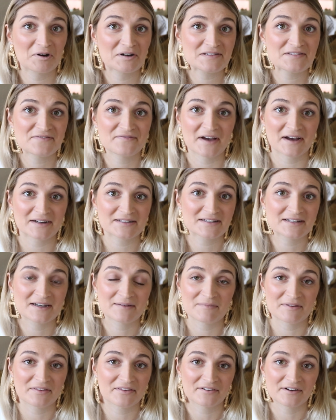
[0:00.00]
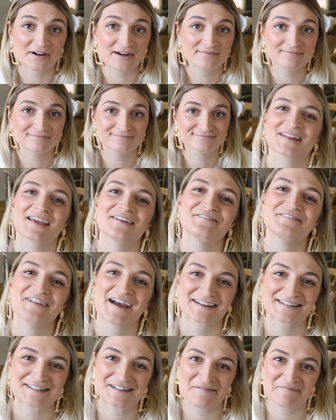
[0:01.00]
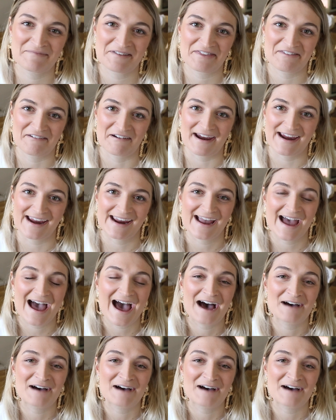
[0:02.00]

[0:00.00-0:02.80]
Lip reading: What is fact number three? Fact number three,